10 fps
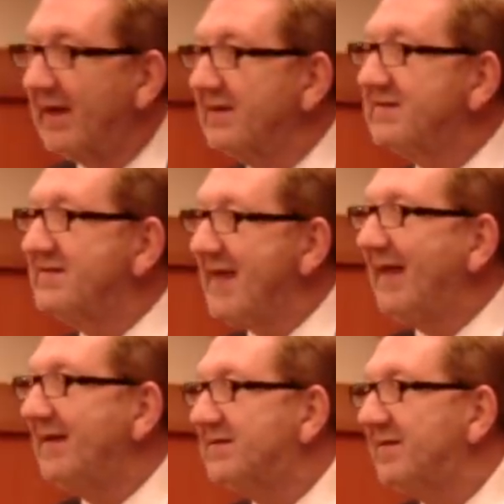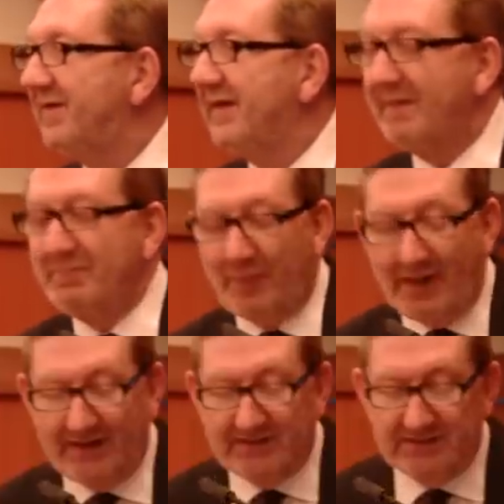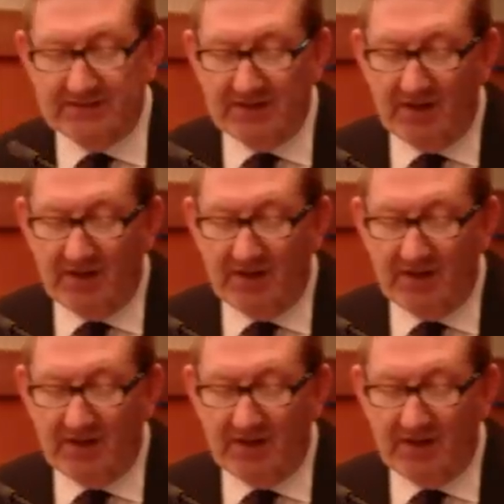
has negatively impacted